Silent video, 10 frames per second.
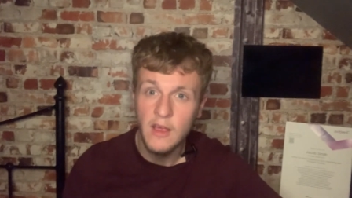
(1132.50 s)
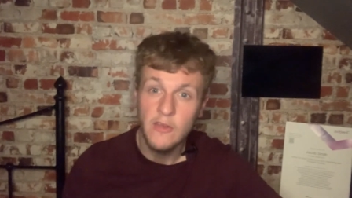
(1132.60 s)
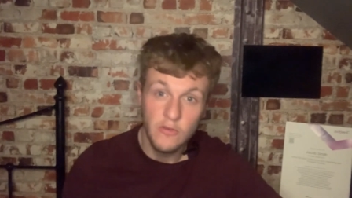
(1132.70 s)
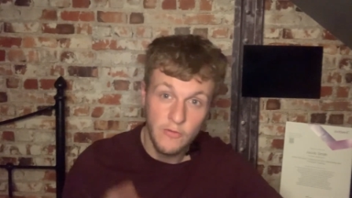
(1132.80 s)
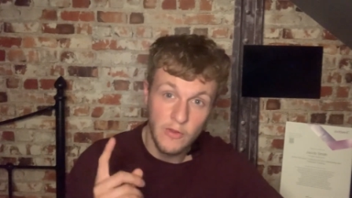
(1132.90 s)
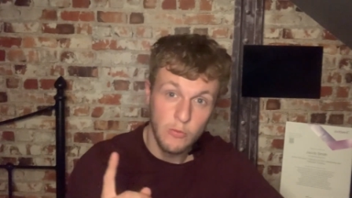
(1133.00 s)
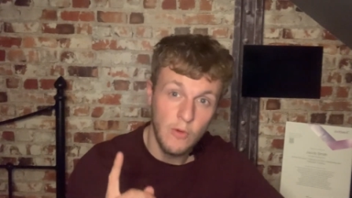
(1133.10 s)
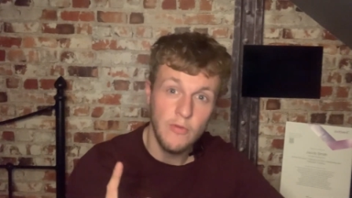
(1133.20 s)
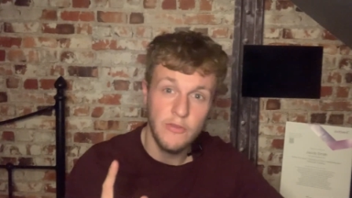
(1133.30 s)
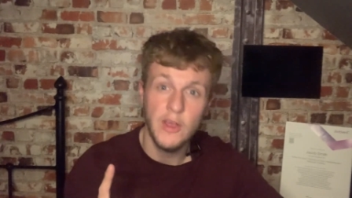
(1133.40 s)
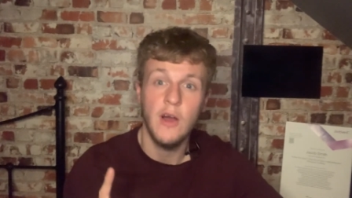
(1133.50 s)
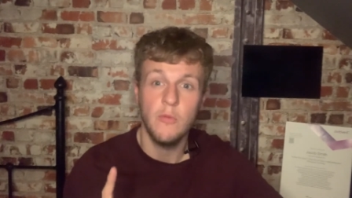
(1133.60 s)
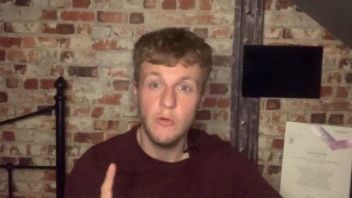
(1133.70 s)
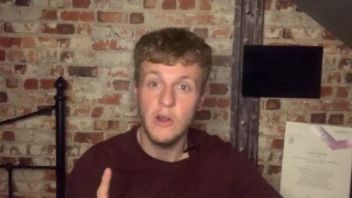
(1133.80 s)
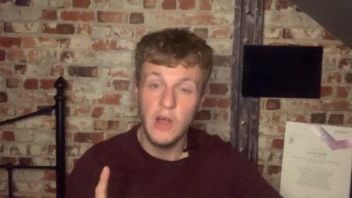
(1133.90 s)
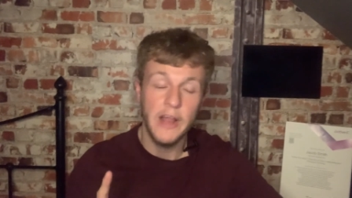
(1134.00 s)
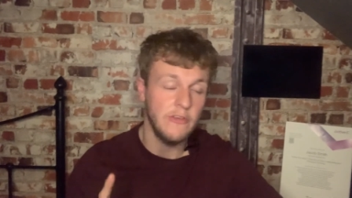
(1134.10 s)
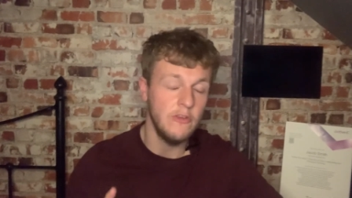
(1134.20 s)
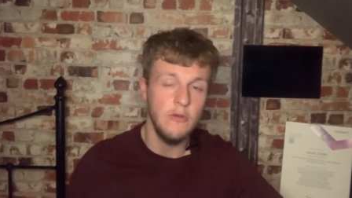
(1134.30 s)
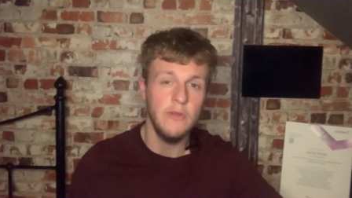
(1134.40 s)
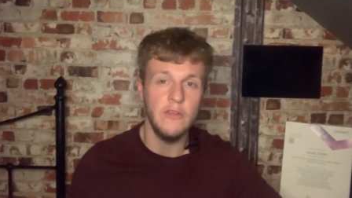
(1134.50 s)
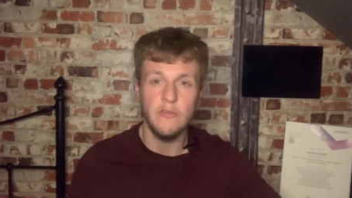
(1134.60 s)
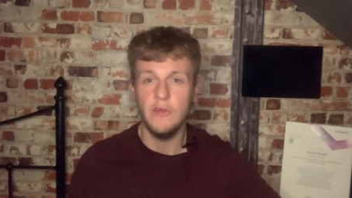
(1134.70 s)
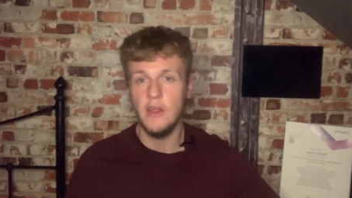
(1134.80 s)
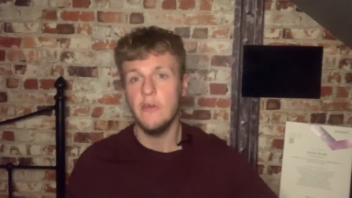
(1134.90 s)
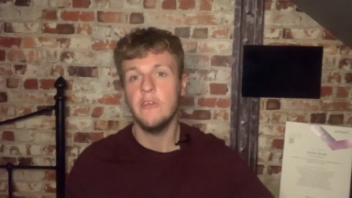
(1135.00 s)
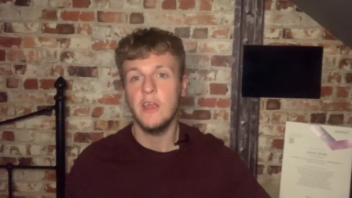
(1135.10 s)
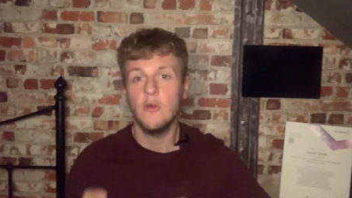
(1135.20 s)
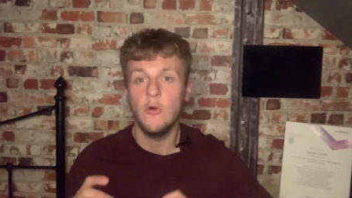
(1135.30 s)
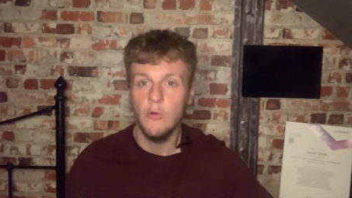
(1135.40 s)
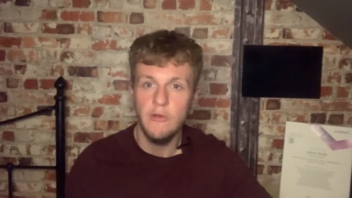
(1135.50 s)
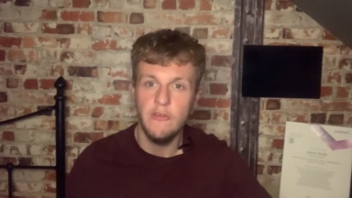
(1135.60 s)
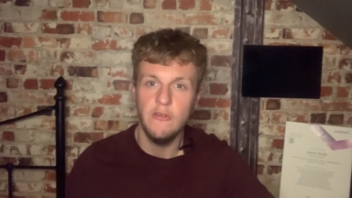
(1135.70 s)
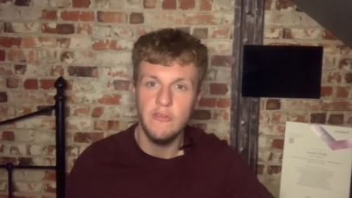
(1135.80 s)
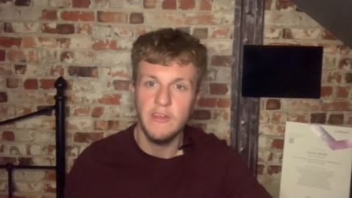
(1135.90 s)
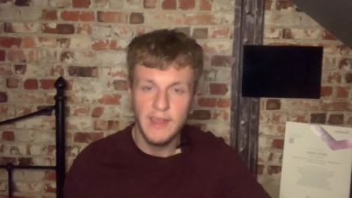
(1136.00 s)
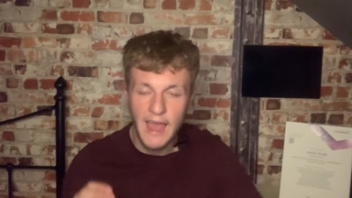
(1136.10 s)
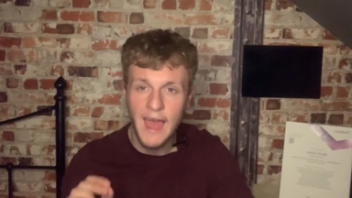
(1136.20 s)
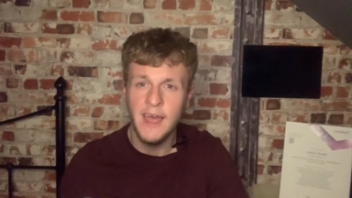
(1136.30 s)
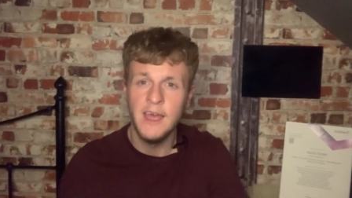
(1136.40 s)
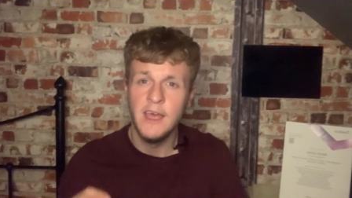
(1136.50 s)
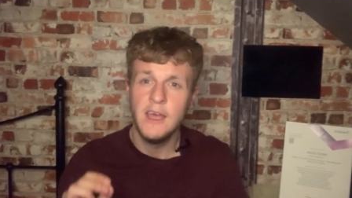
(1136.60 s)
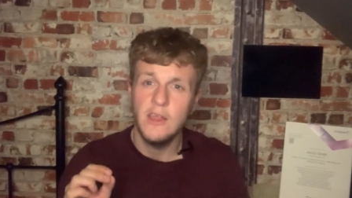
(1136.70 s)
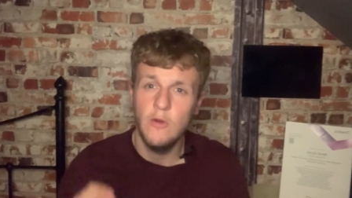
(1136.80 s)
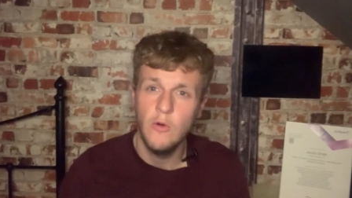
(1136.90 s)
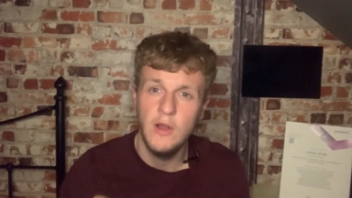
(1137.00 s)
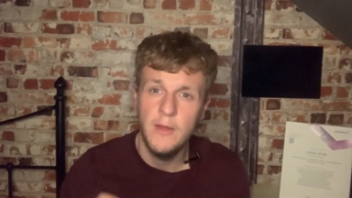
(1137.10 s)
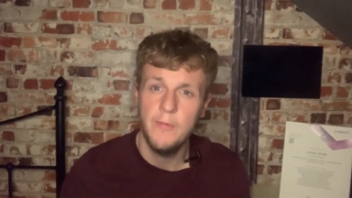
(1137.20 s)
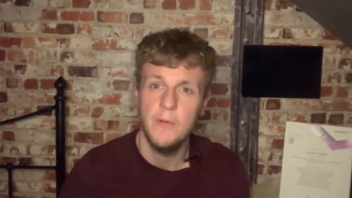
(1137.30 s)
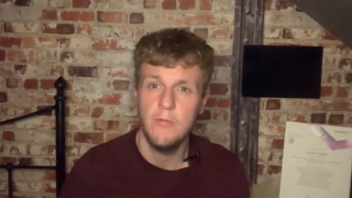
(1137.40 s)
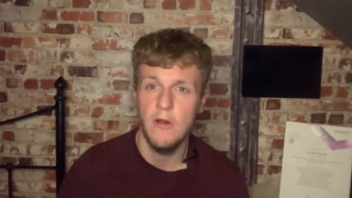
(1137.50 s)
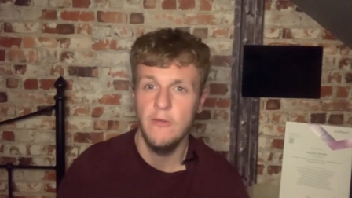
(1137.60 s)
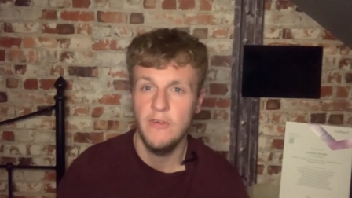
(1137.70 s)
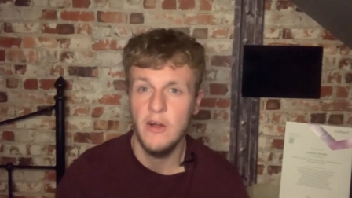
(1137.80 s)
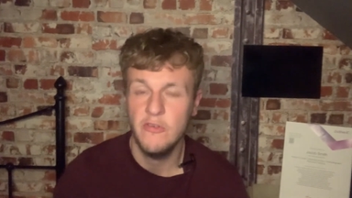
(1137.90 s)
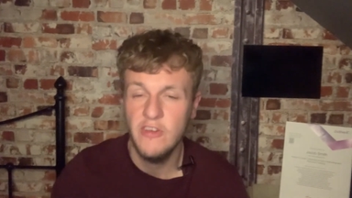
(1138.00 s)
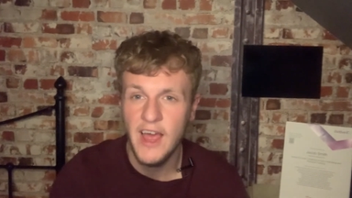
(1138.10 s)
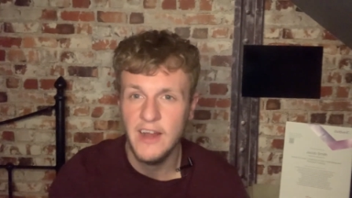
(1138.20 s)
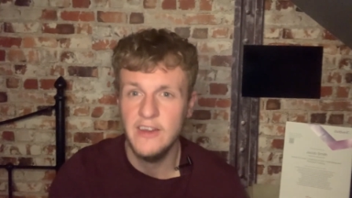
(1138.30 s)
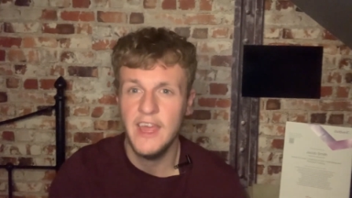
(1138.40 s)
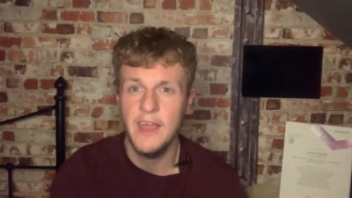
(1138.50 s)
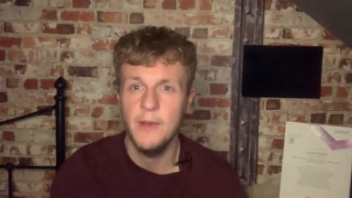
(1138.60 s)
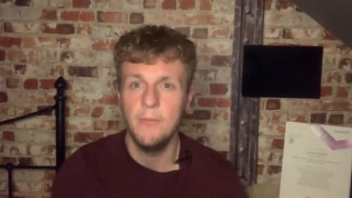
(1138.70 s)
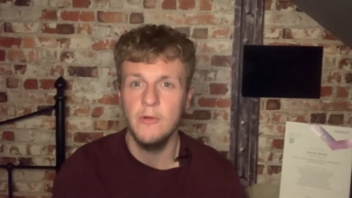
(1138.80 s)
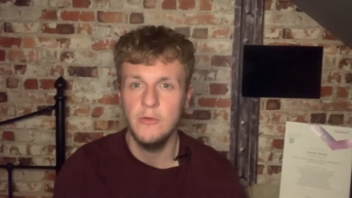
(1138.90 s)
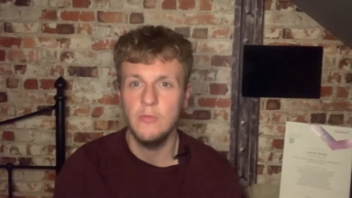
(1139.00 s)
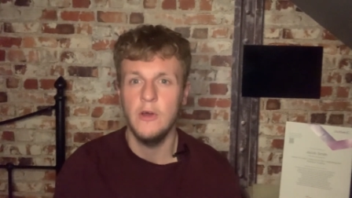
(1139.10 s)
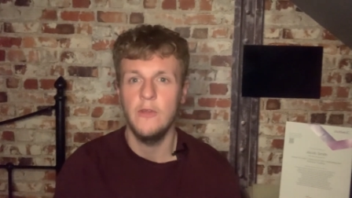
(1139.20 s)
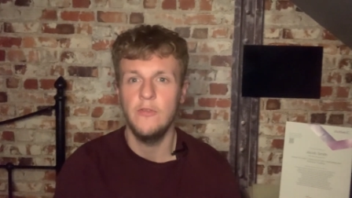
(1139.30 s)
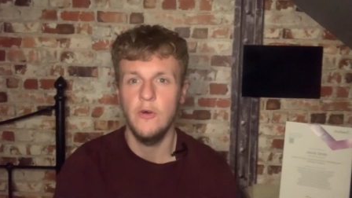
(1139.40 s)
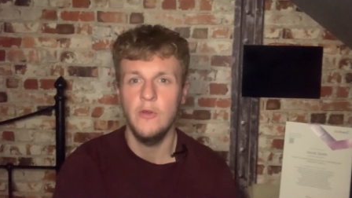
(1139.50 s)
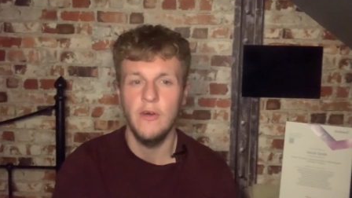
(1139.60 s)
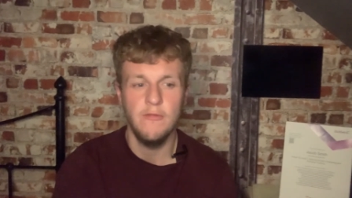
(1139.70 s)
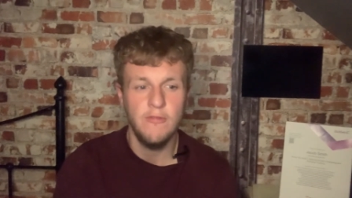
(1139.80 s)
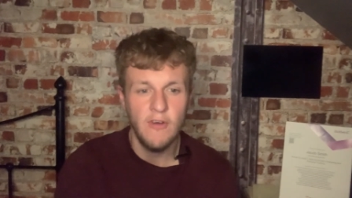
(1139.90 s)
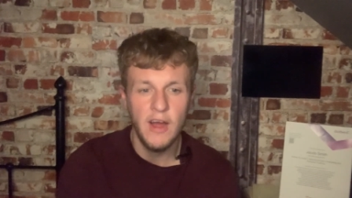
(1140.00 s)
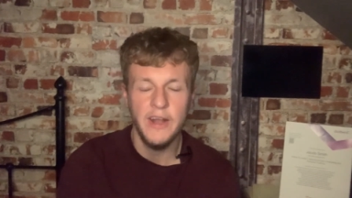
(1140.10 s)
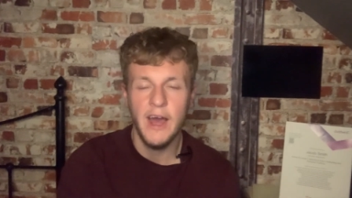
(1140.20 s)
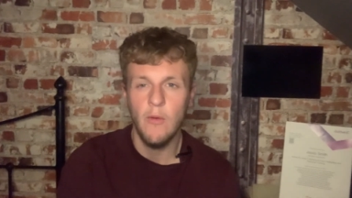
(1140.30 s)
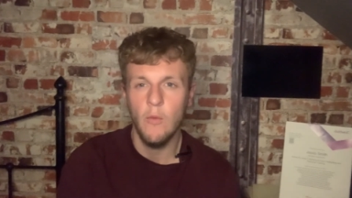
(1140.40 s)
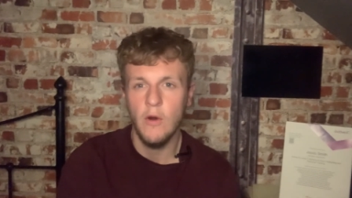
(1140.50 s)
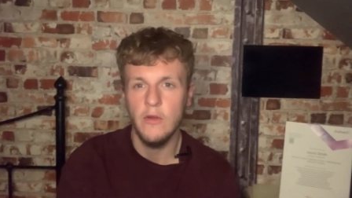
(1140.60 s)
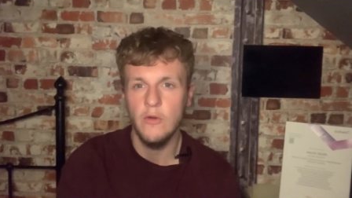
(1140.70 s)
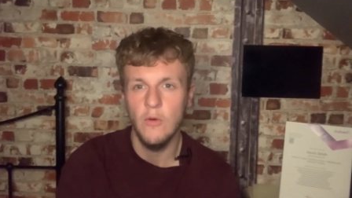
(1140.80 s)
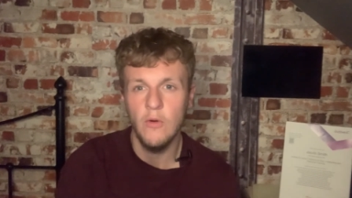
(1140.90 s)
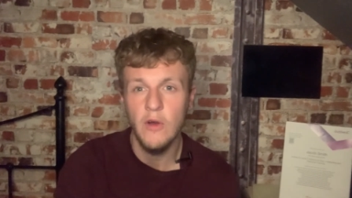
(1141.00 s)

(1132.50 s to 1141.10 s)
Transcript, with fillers: So if there's one thing I would like to do in this video, it's encourage you to get your lipid profile checked, get your blood work done, and find out what your